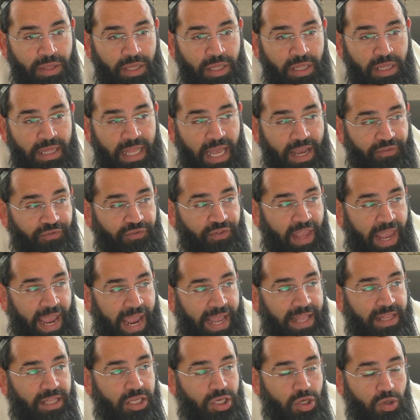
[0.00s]
left
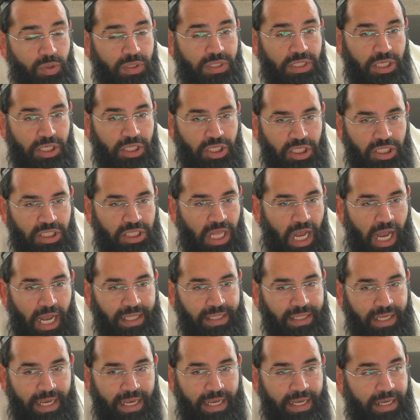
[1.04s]
hand usage is
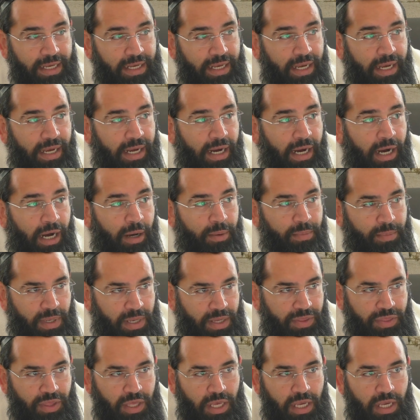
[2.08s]
not a
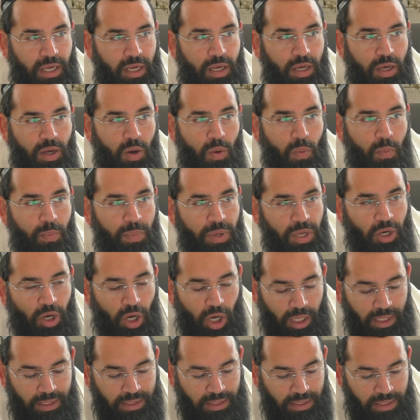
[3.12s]
thing,
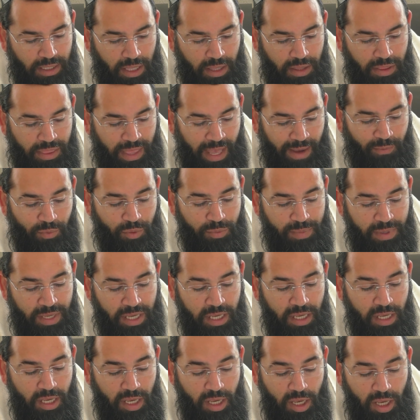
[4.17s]
because that would
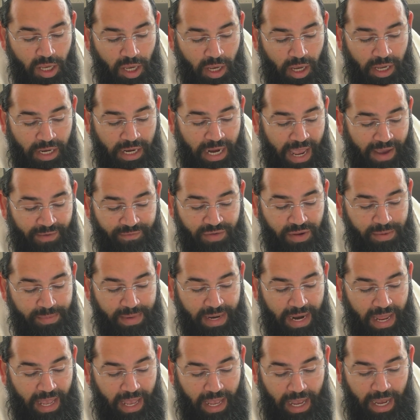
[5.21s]
be in every
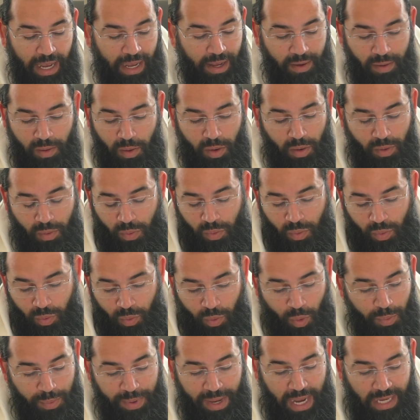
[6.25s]
melacha
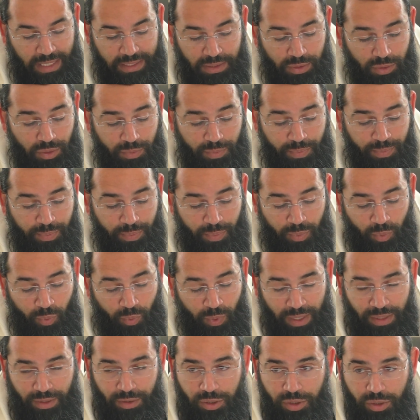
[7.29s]
will be asur
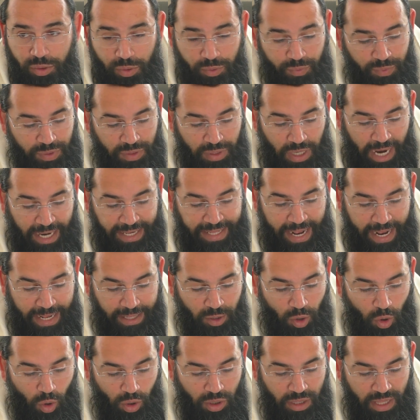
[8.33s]
whether you do it with right
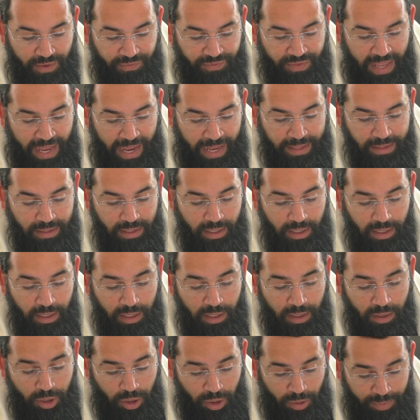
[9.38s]
hand or left hand.
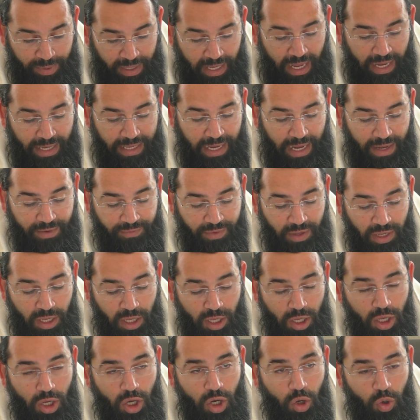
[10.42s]
It will be chayav.
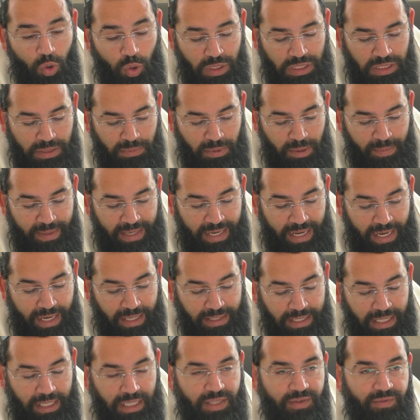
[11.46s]
Chutz
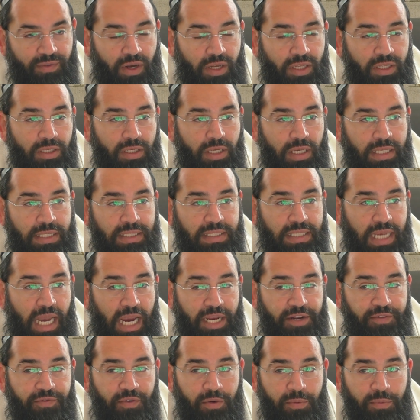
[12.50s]
mimelechet aktiva.
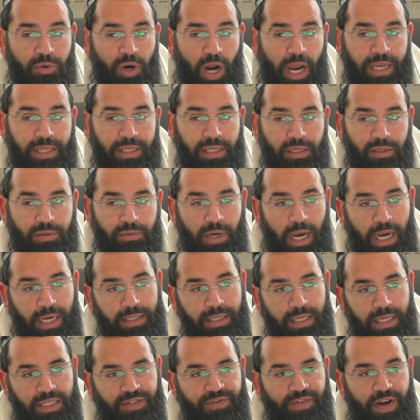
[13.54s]
Aside from writing,
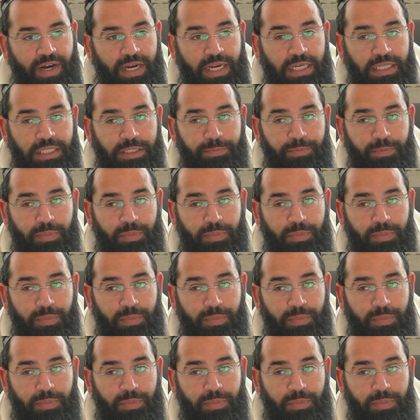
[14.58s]
writing is very,